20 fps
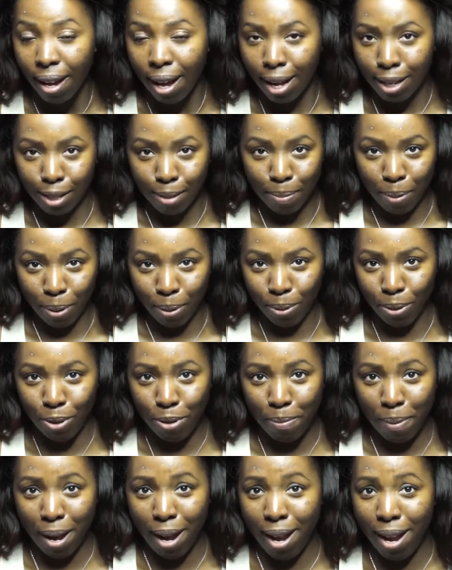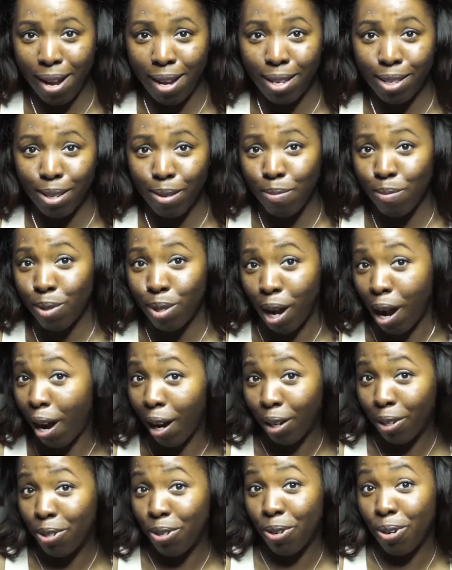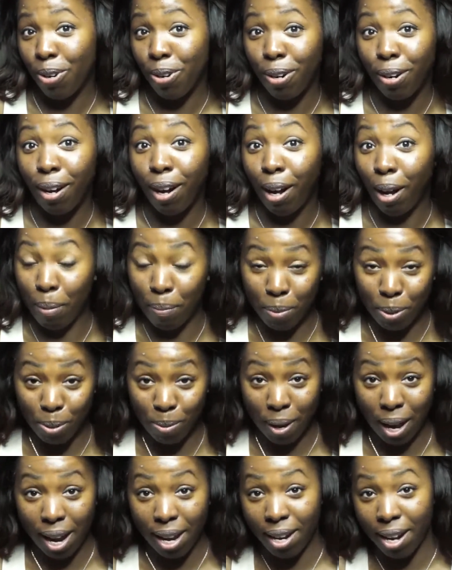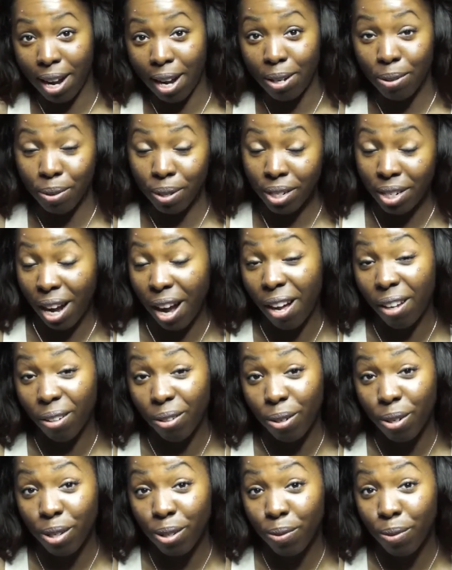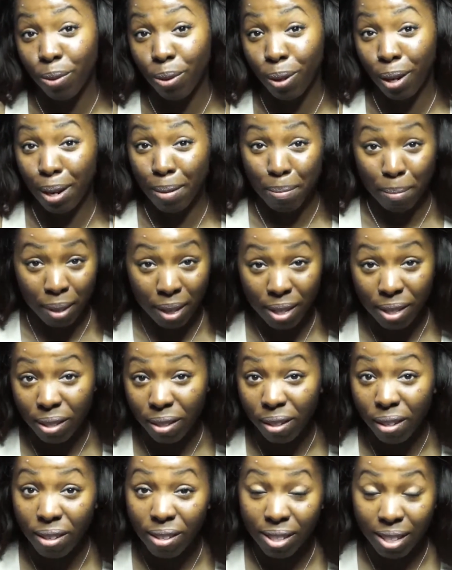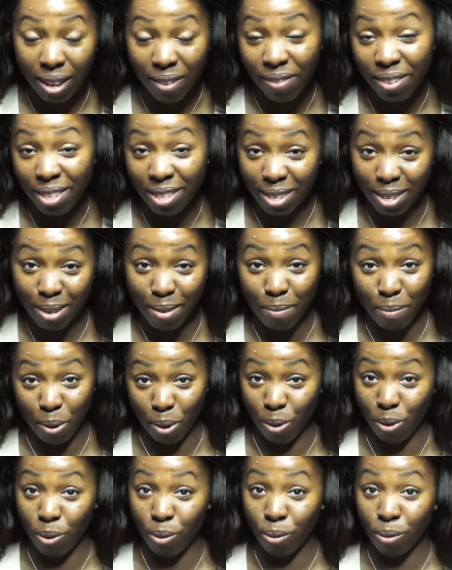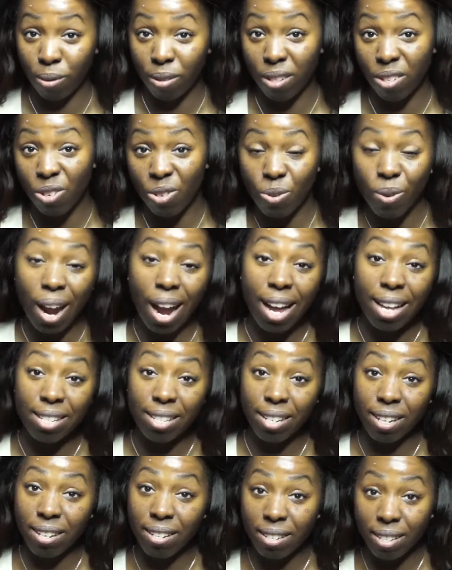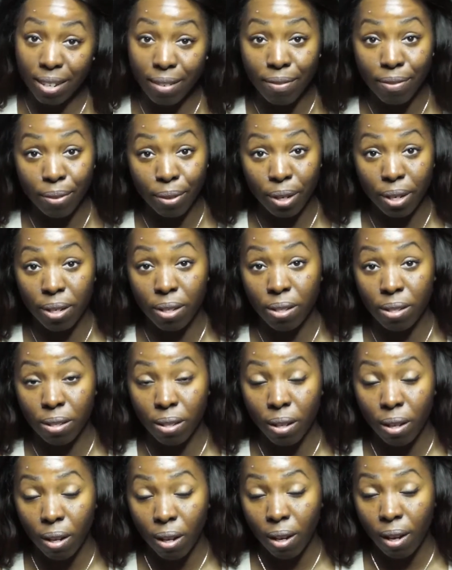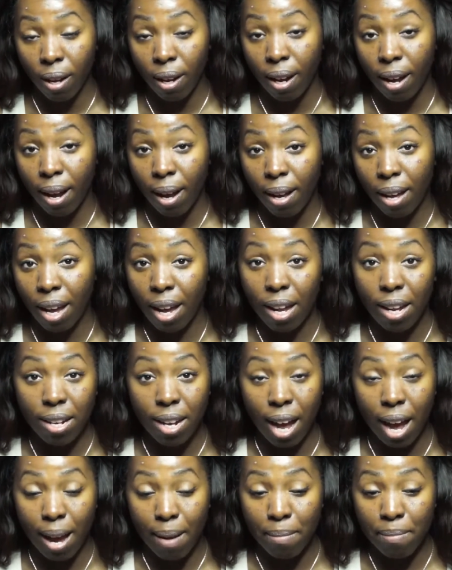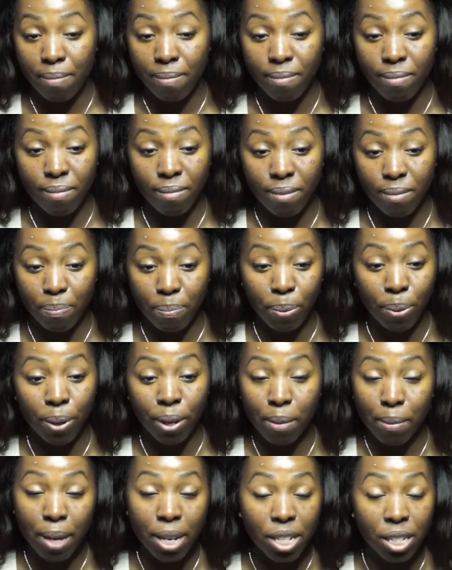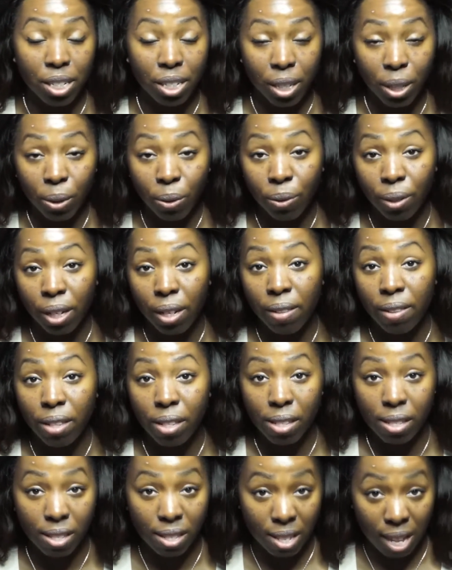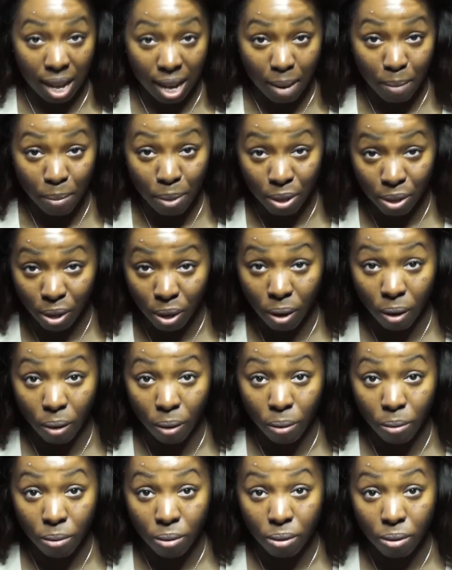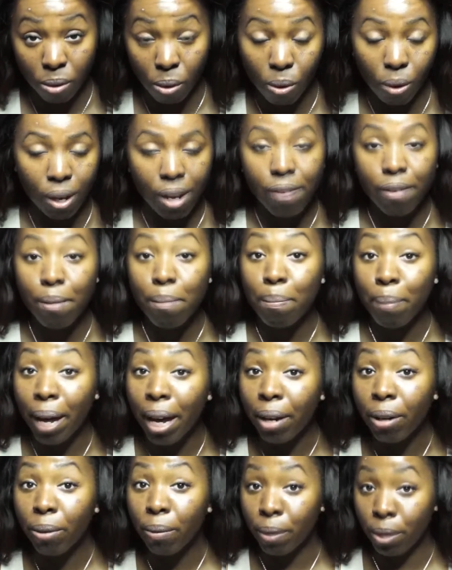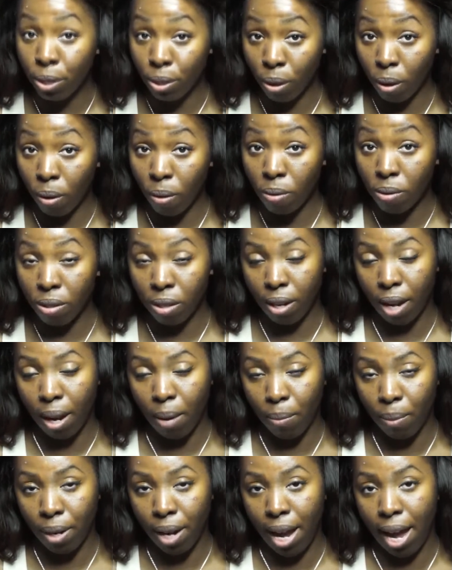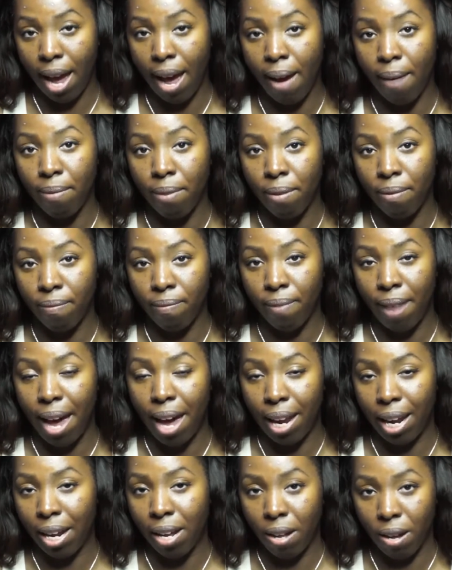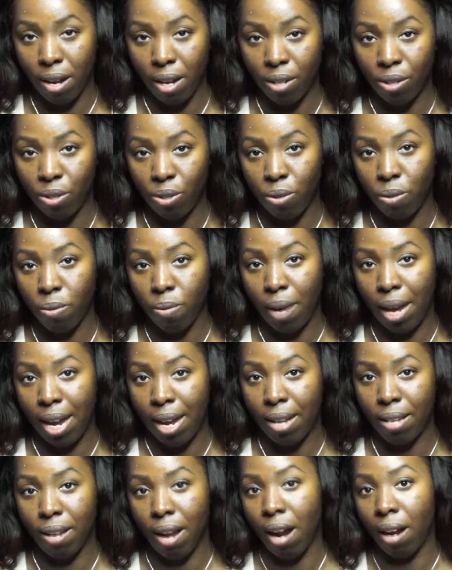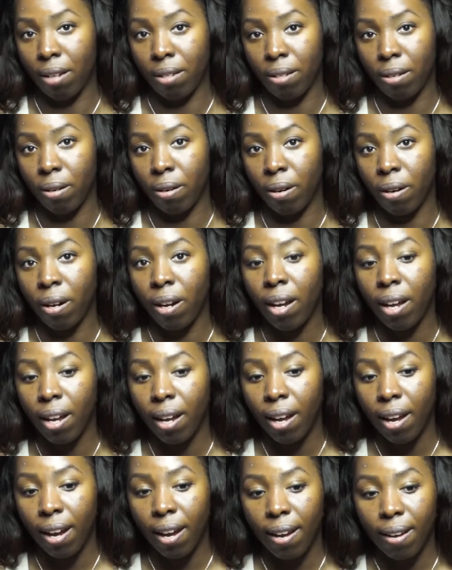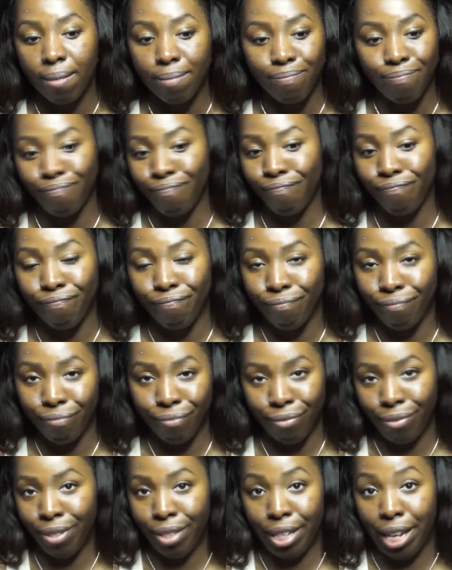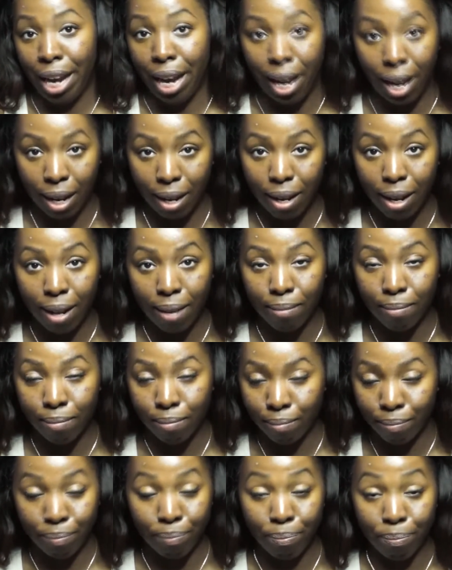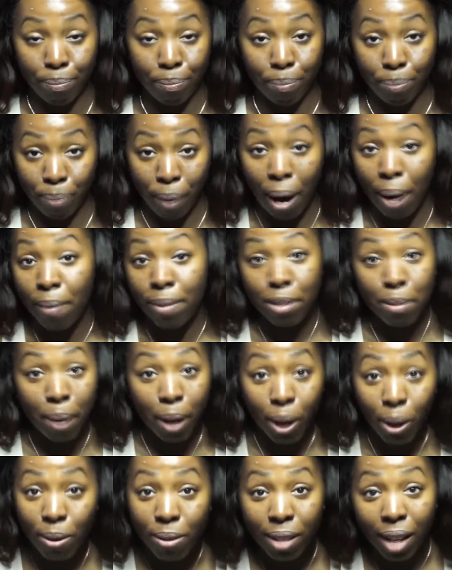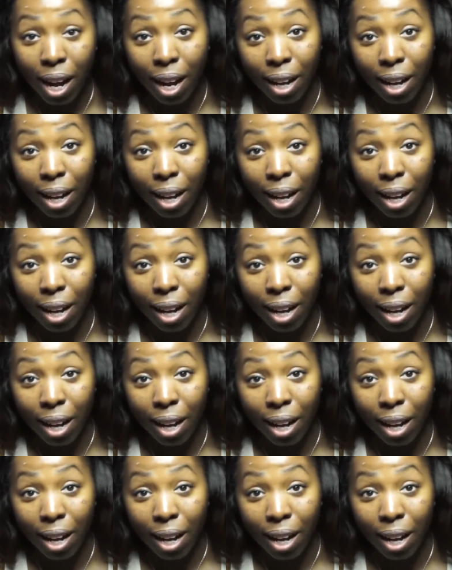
as opposed to paying some doctor up to $800 for a measly 17 moles. Drastic difference. And I pretty much yielded the same results, or even better results, than I would have had I gone to a doctor. Yeah, I was my own